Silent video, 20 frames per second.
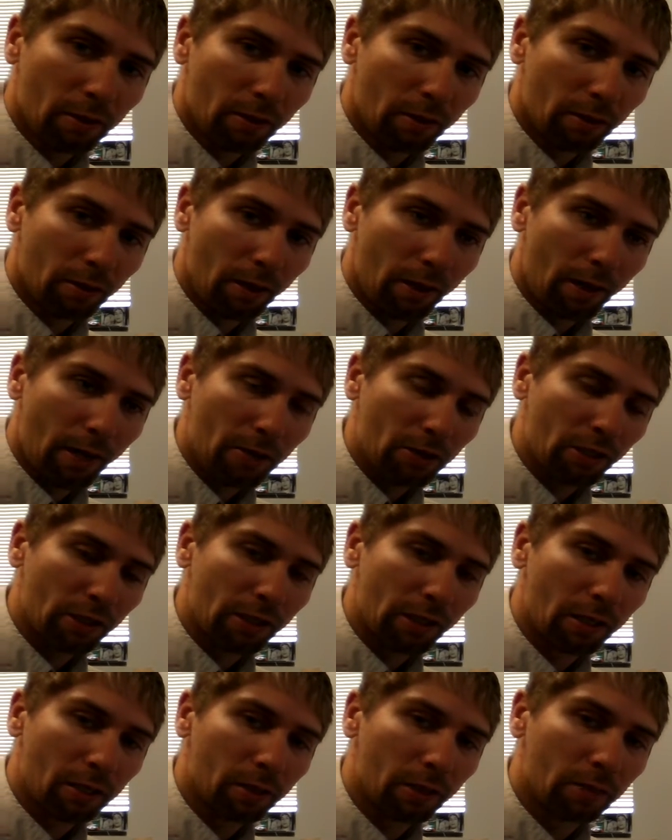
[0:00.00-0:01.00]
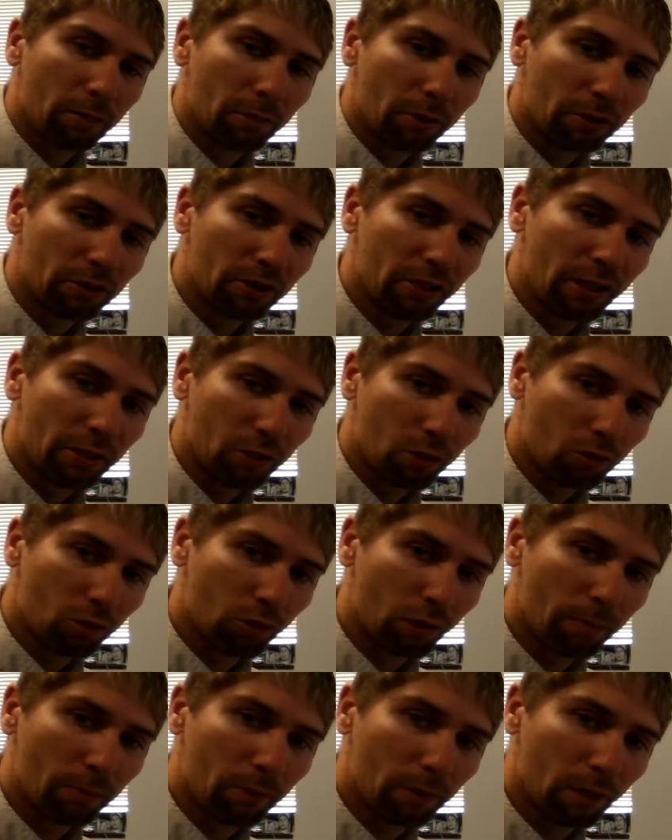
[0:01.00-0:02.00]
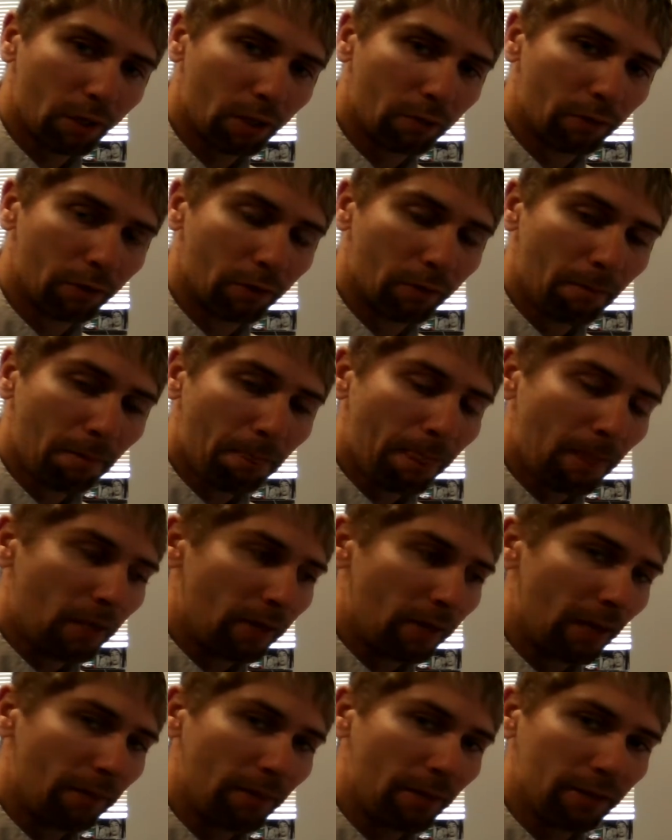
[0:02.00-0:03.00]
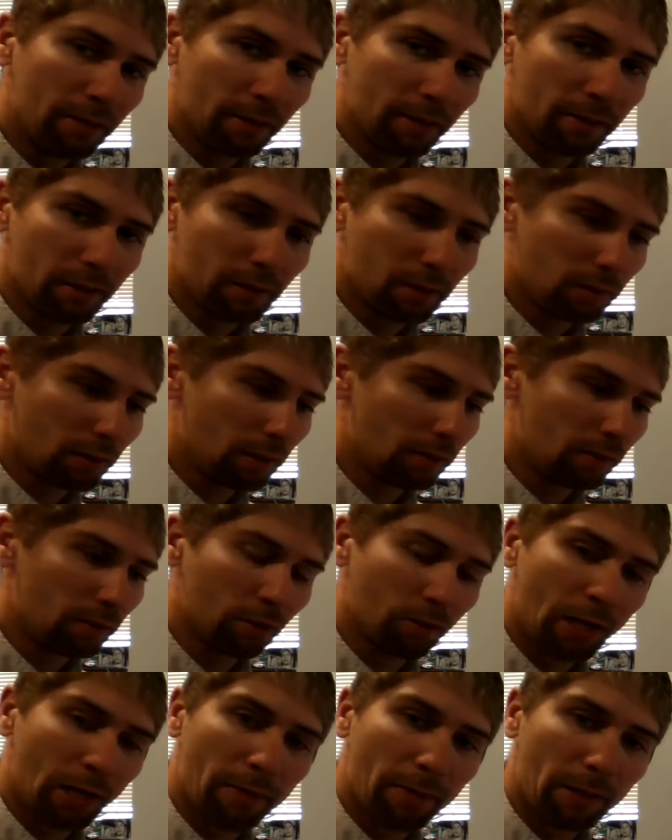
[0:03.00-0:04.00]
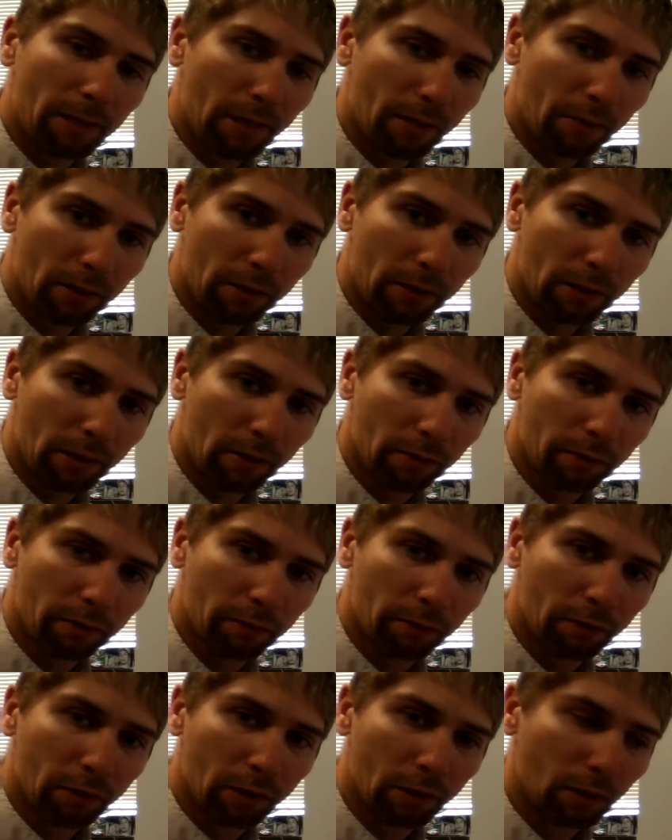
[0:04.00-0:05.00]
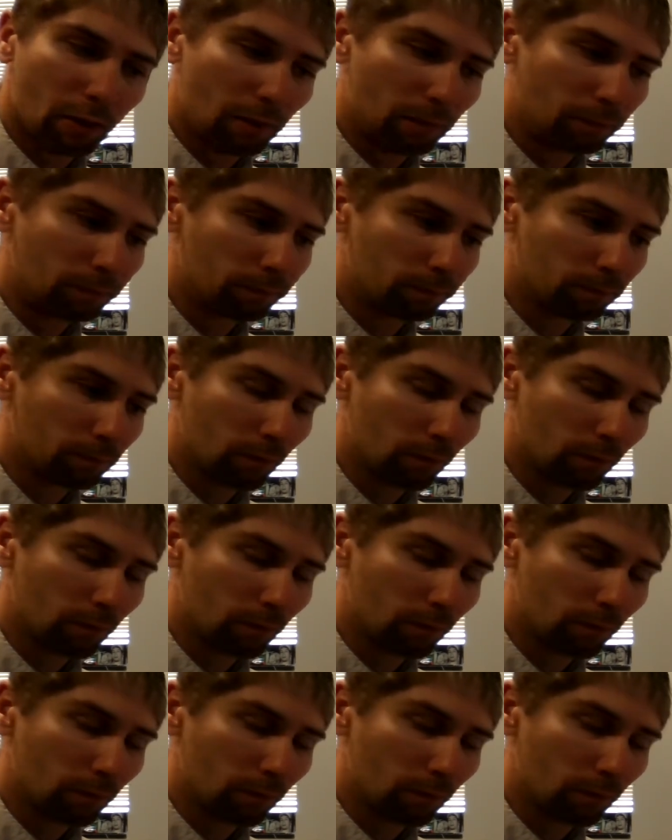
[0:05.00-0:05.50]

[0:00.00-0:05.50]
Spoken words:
are actually calculating percent shrub cover. That means it's grabbing everything from